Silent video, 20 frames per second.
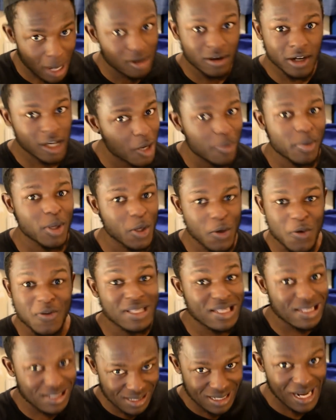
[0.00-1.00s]
I'm going to be
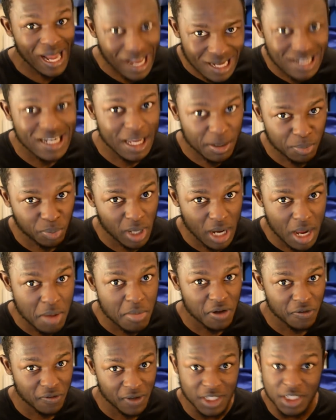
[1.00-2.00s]
using Zlatan
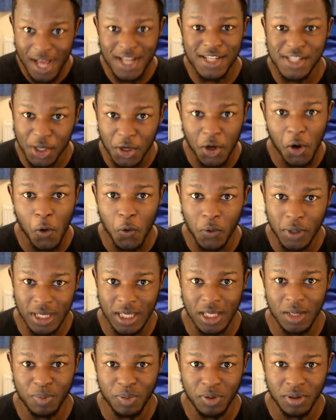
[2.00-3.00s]
Ibrahimovic as a
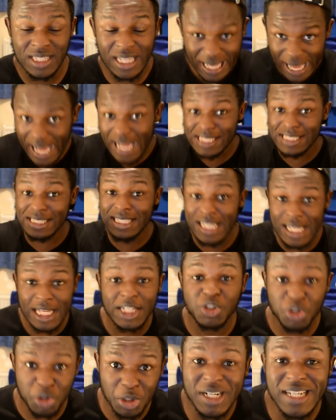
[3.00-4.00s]
goalkeeper. The guy is
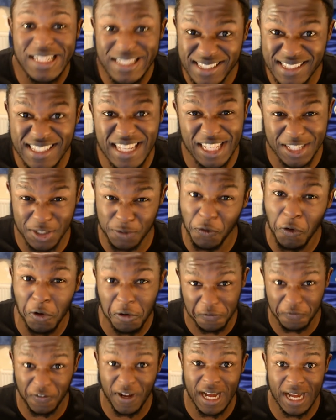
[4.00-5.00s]
literally
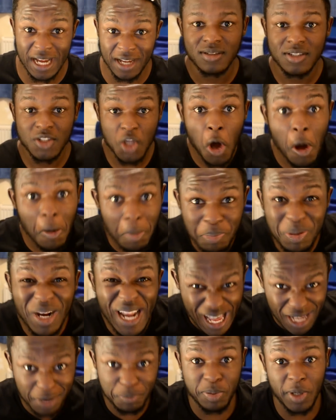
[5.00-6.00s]
6'5". He's got
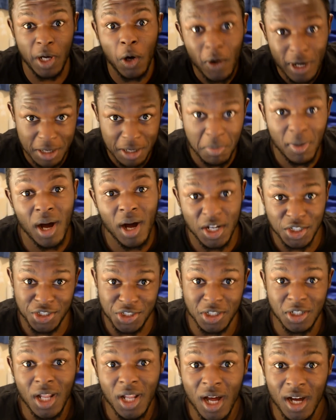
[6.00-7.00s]
black belt in
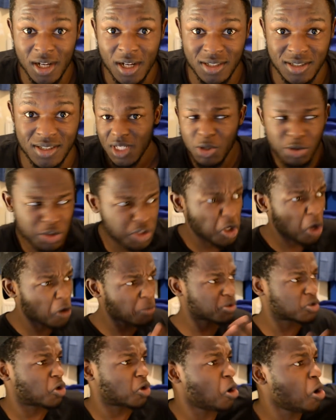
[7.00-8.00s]
martial arts. He was
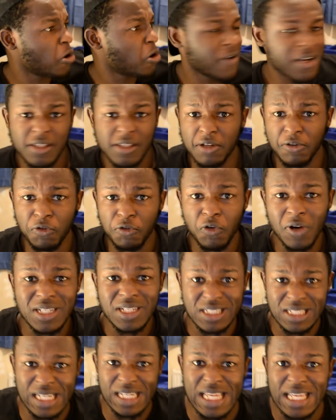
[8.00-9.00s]
top scorer in the
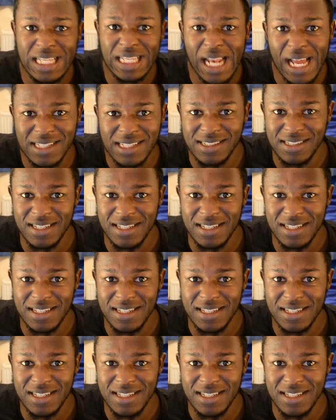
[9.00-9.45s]
French league last